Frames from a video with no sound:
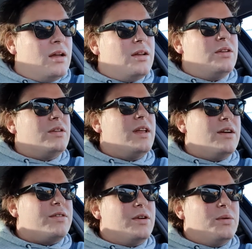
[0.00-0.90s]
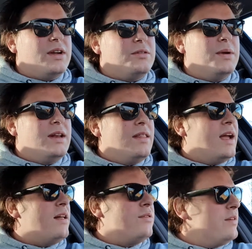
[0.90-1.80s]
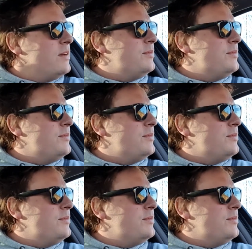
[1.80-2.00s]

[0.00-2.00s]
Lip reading: Just out for a quick spin in the Alpha.